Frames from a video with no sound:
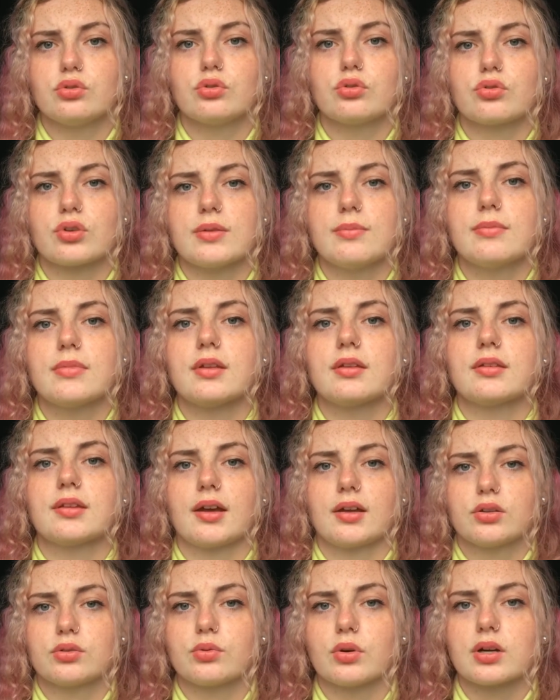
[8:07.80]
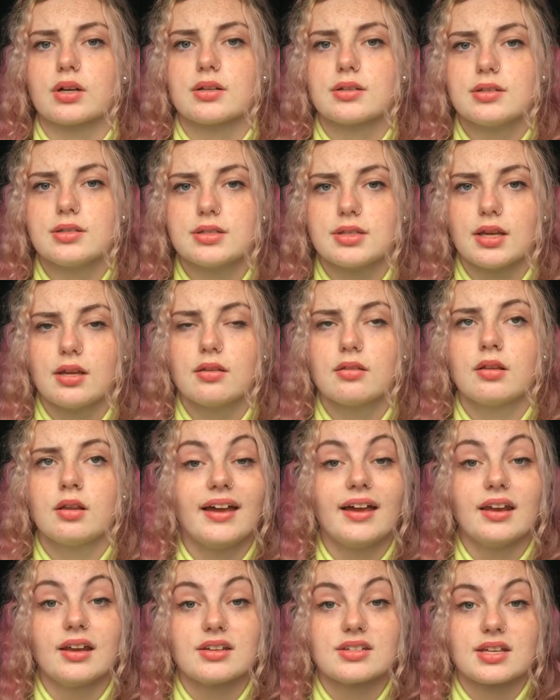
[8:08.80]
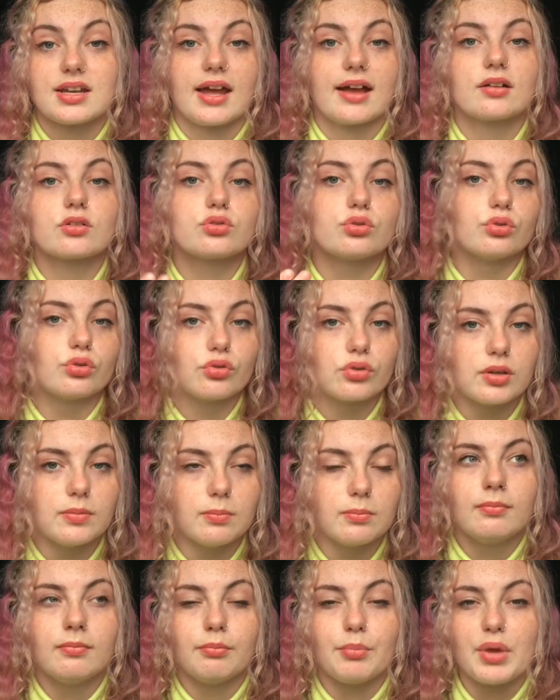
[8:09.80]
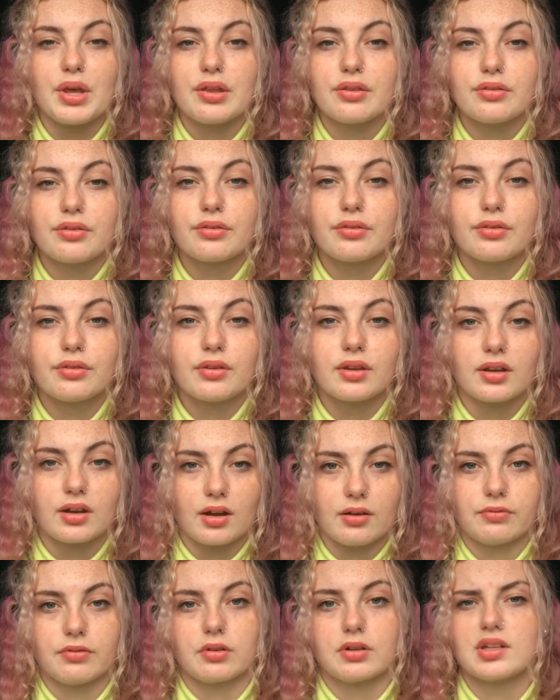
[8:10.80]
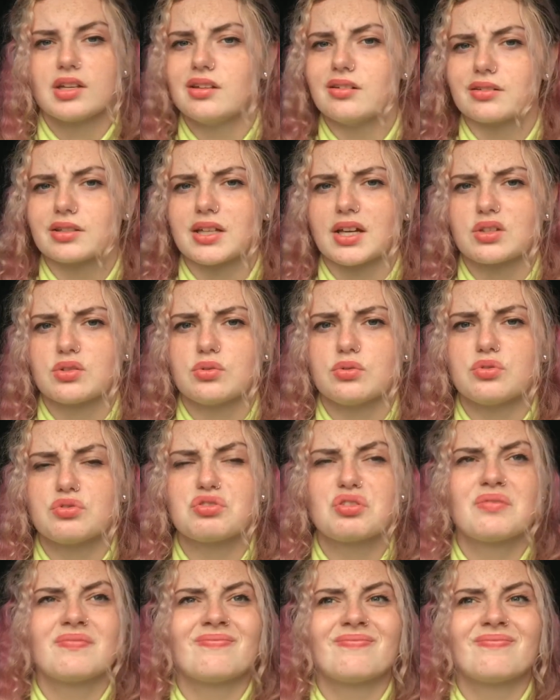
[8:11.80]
cream that tattoo artists sell, and it's an actual cream made to cover and heal tattoos.